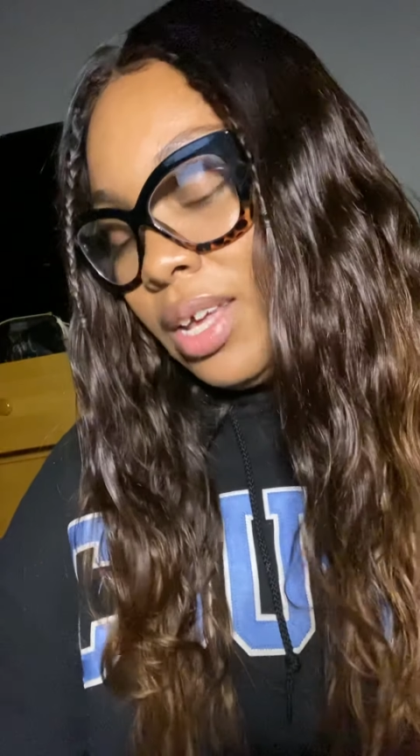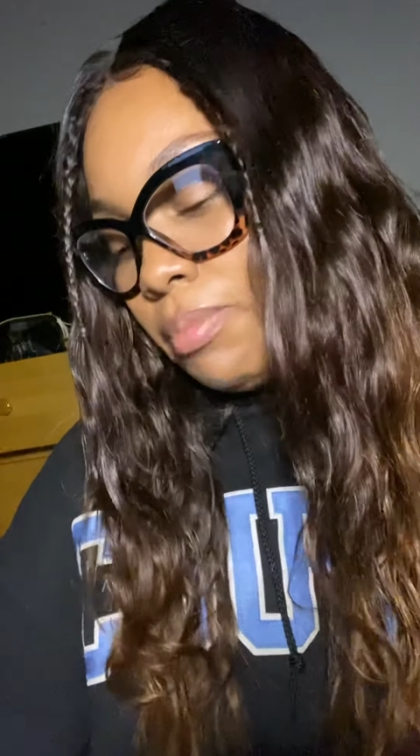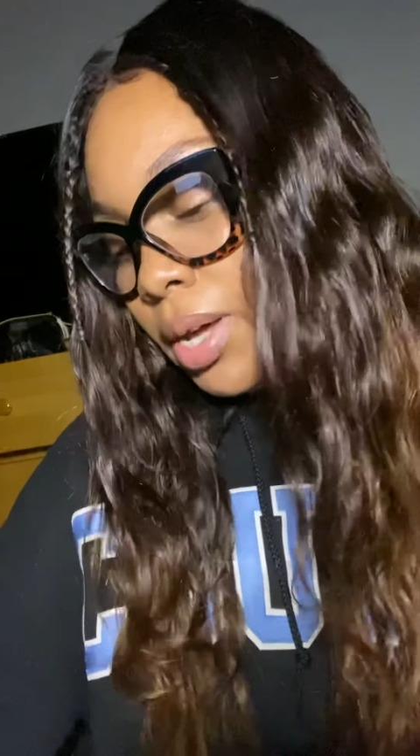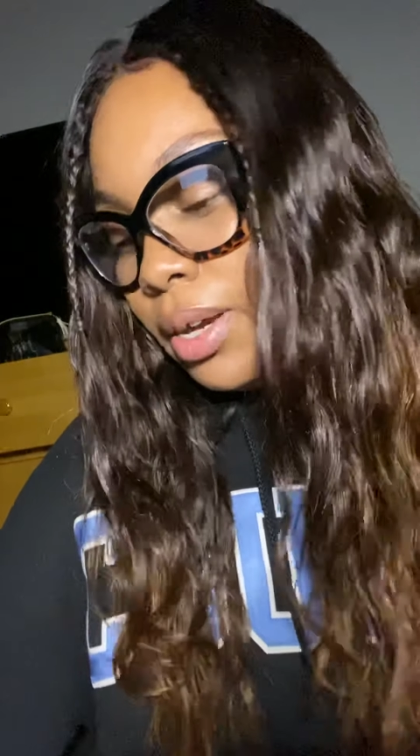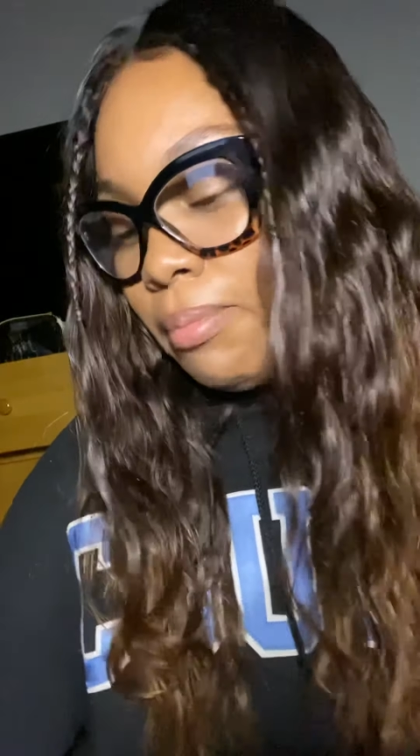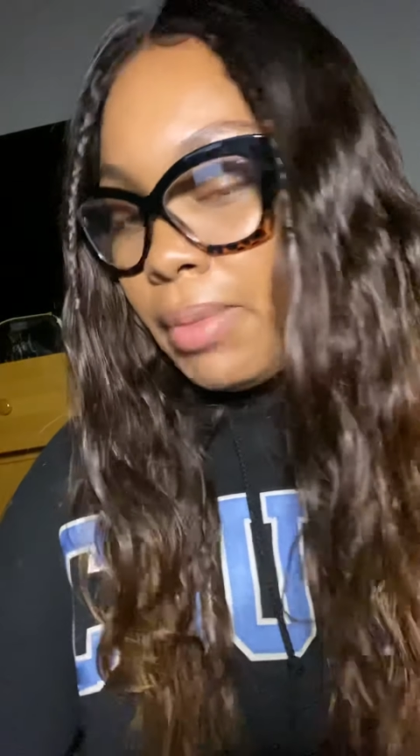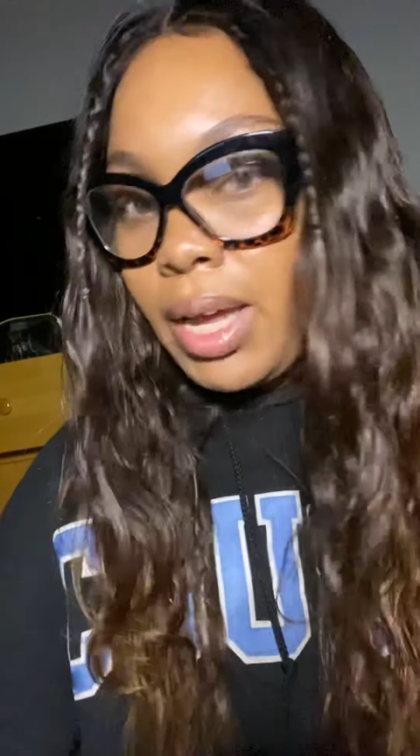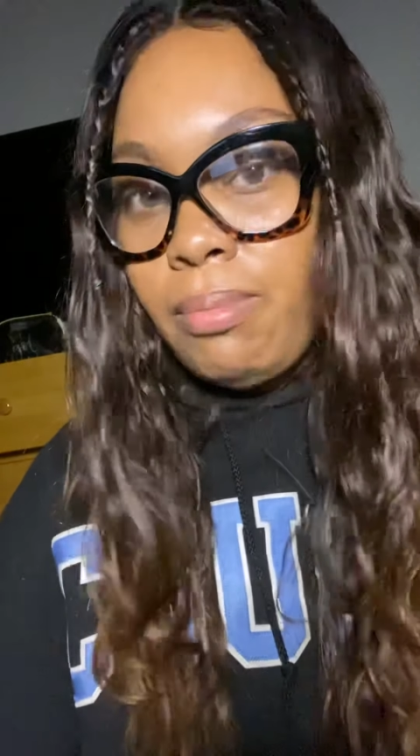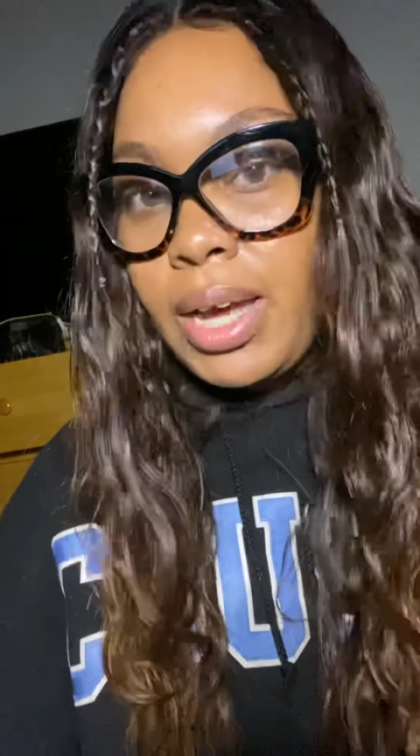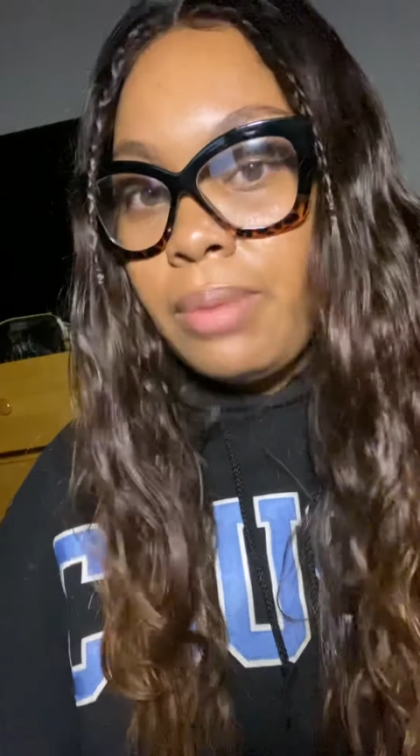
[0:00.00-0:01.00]
about a
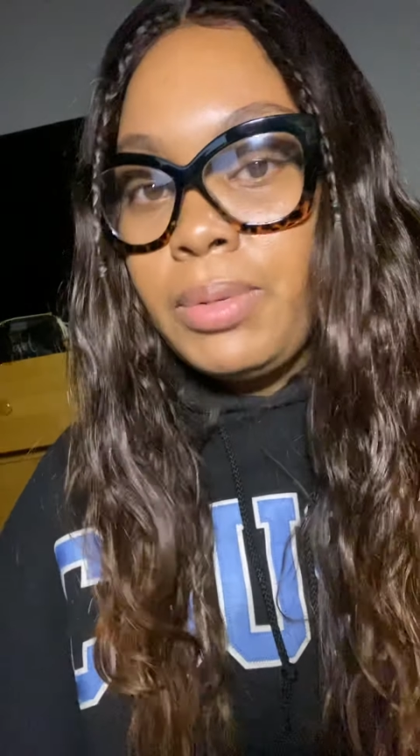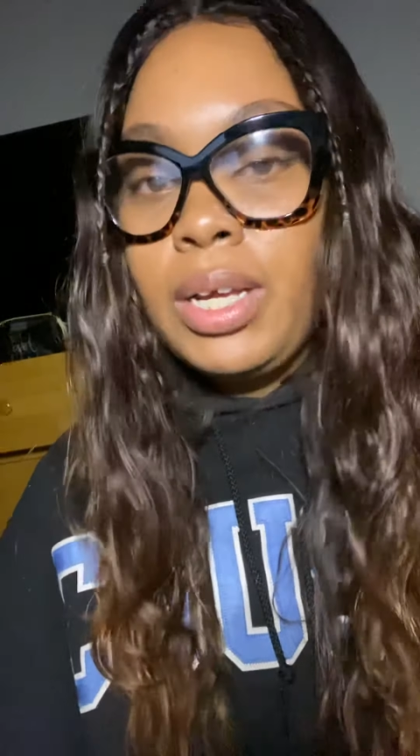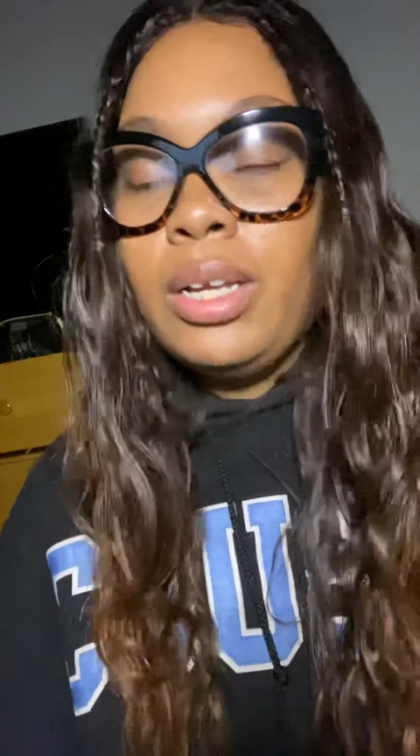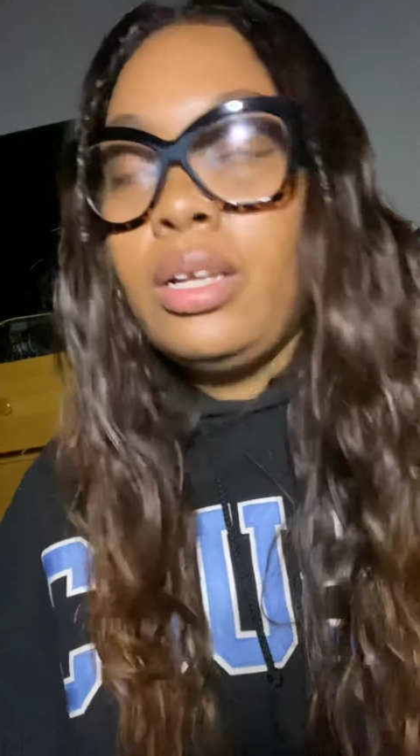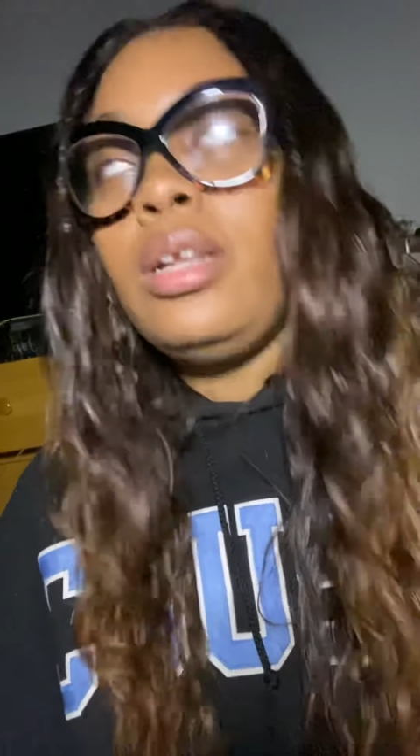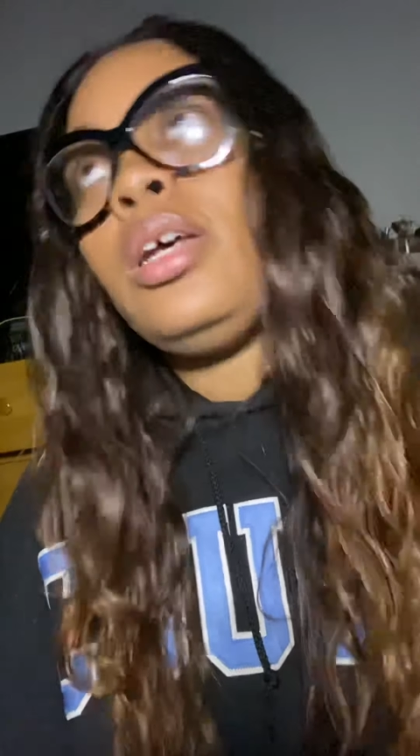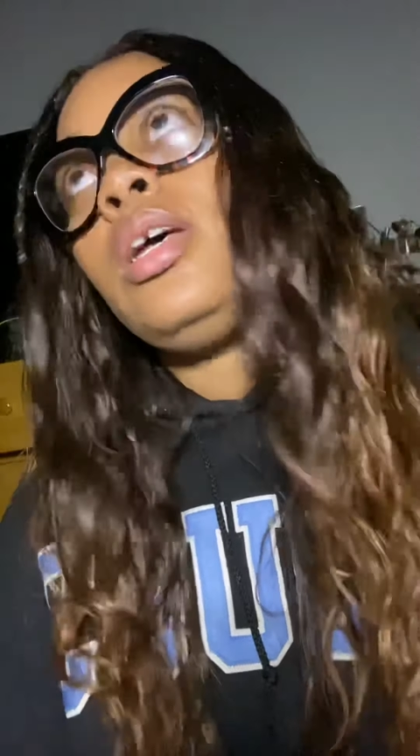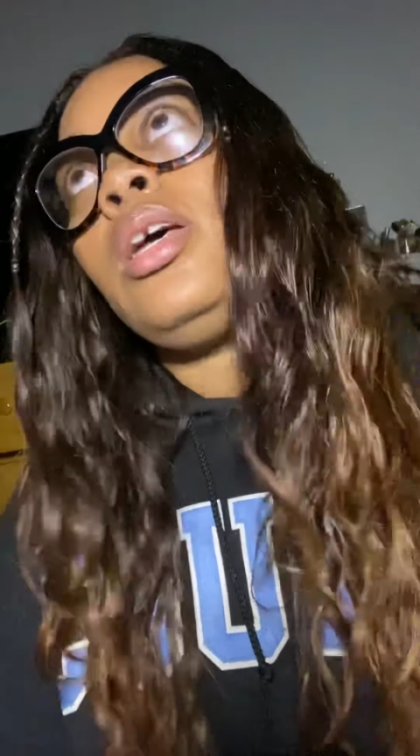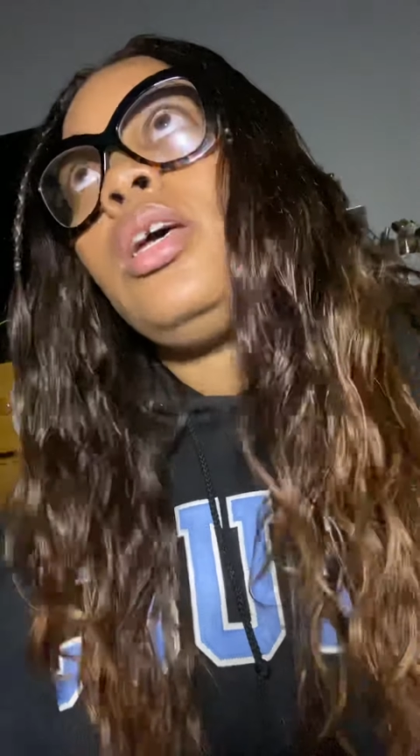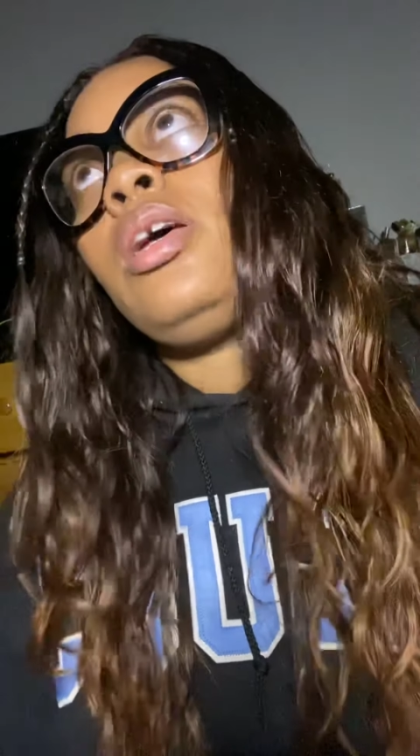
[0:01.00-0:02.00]
mind map in
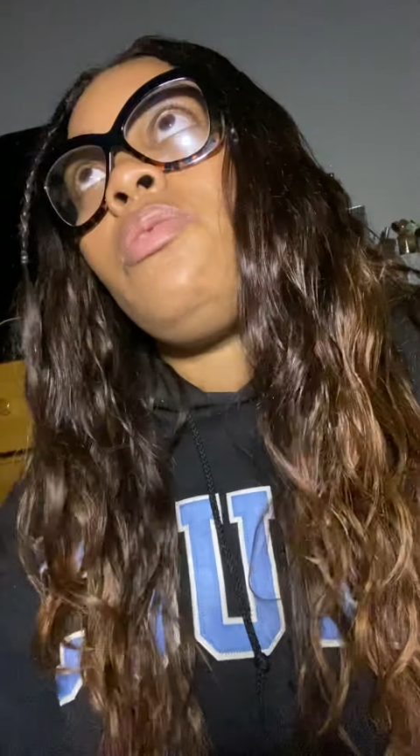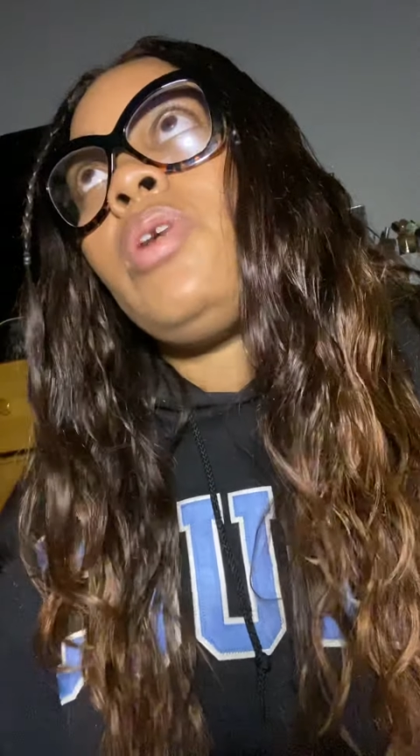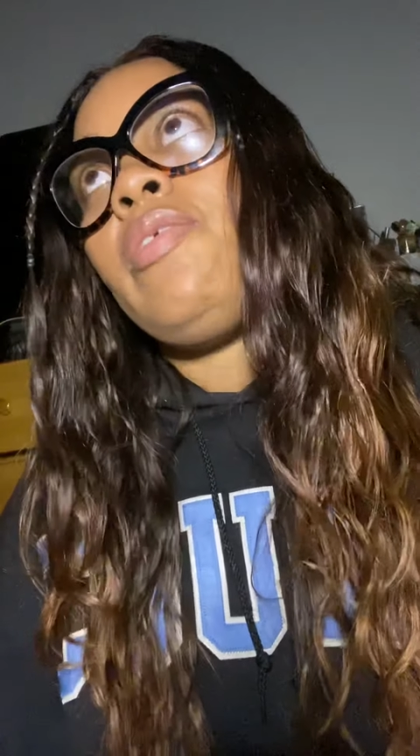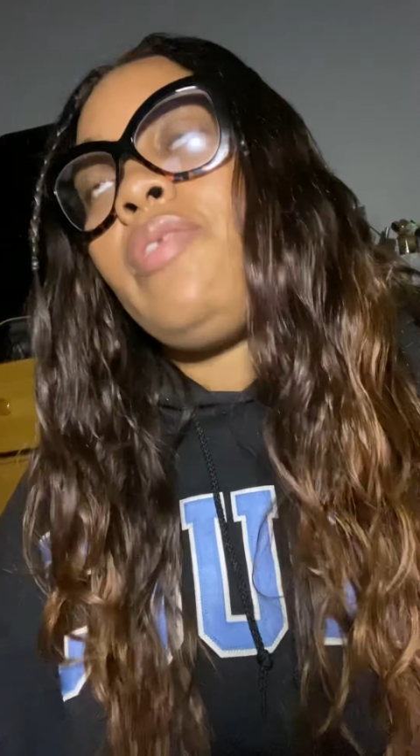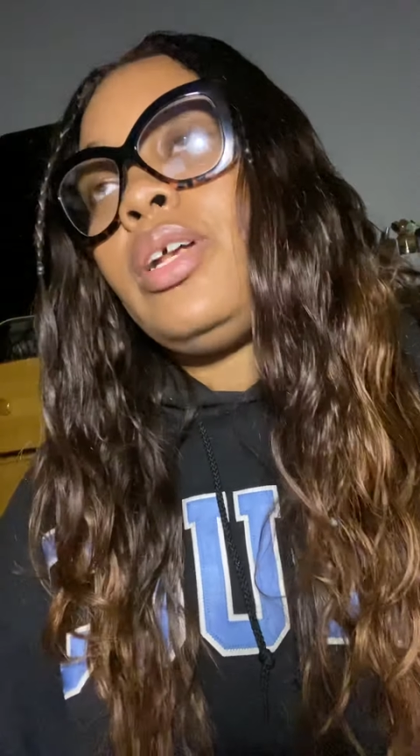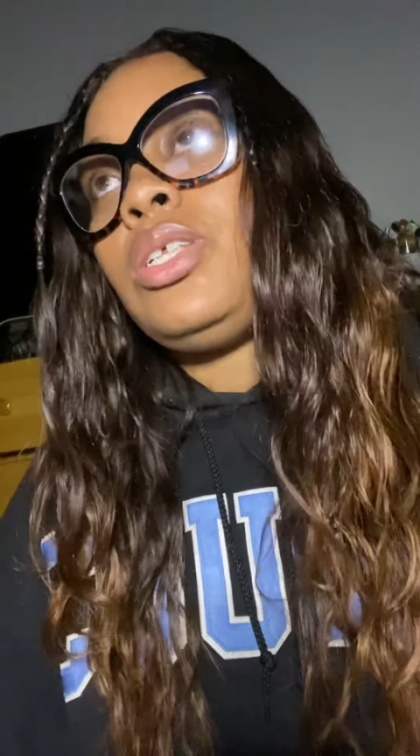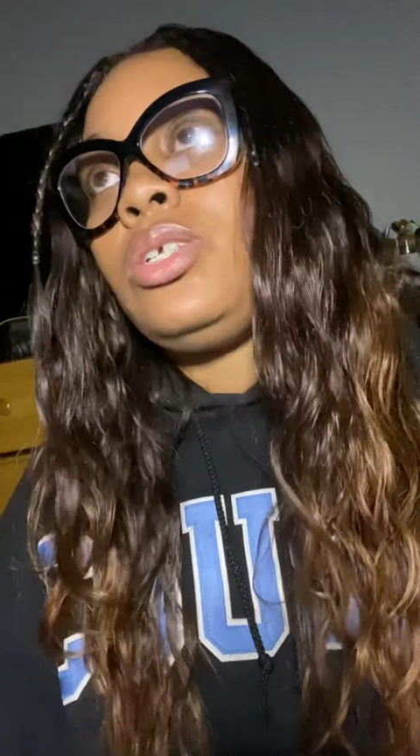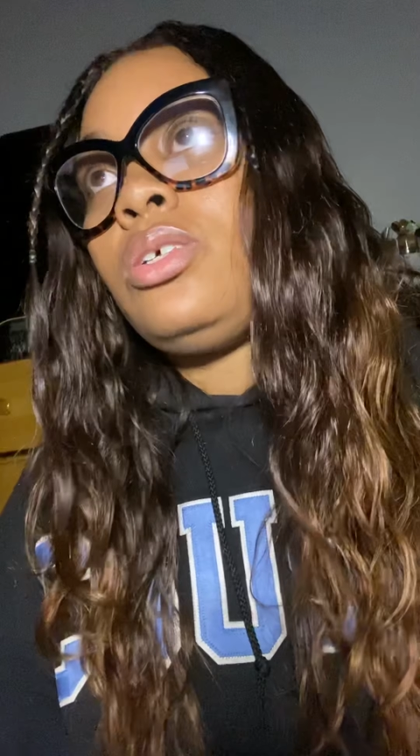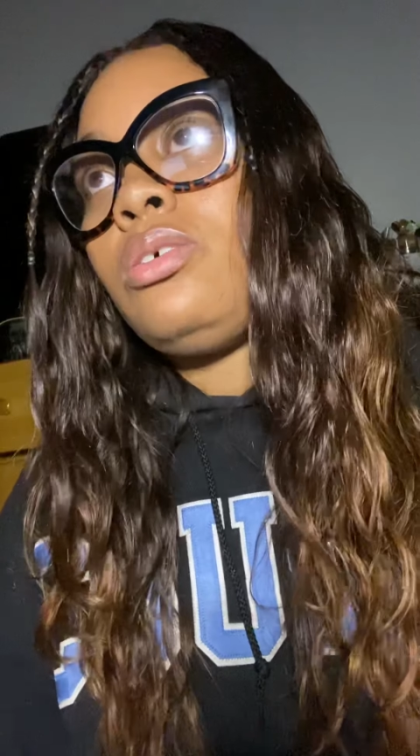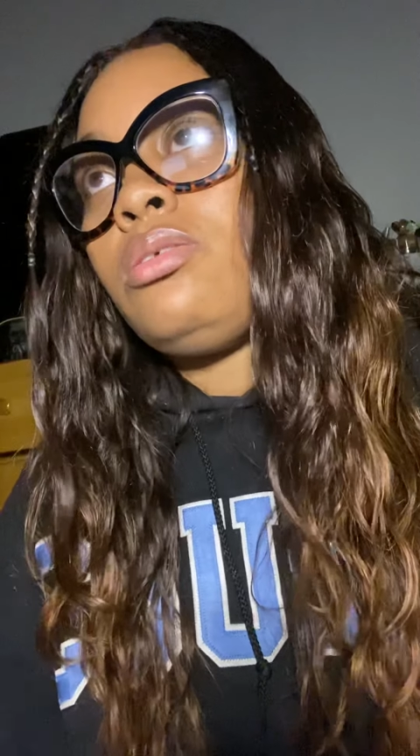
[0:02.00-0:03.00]
reference
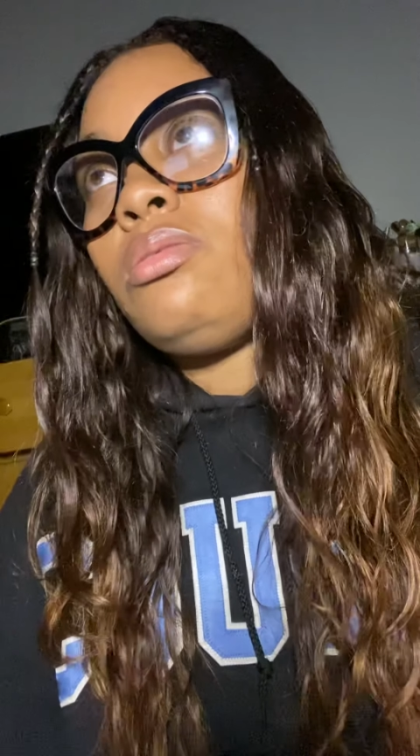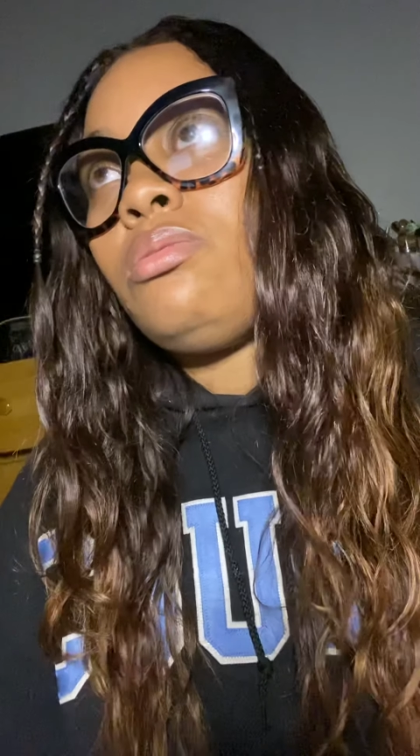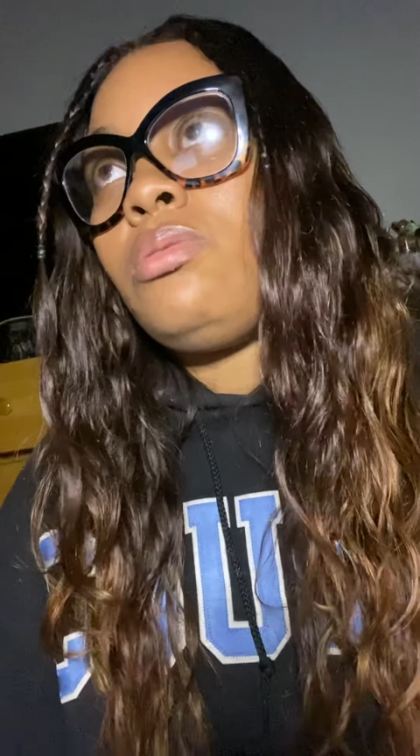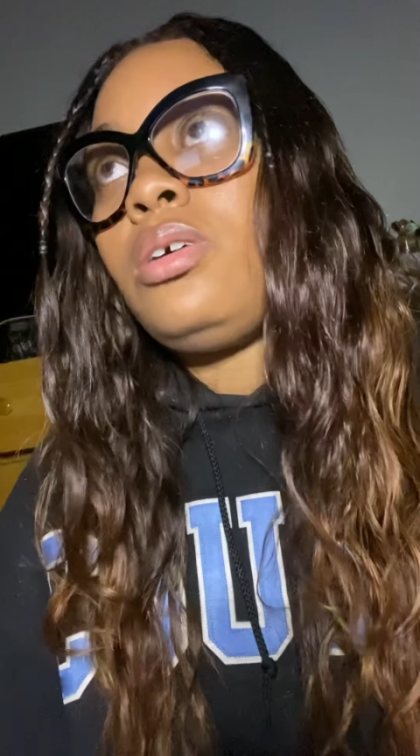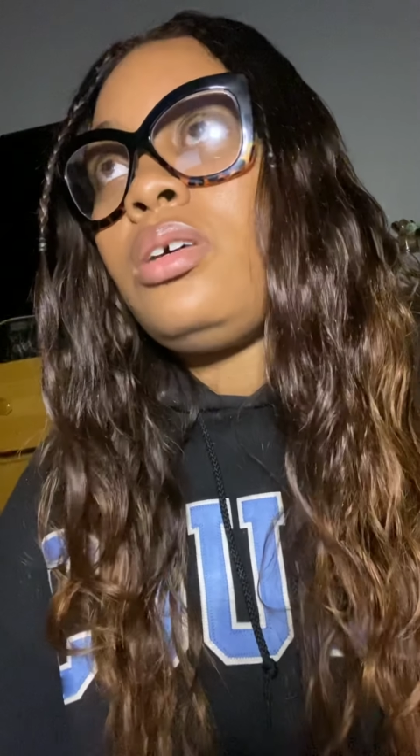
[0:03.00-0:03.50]
to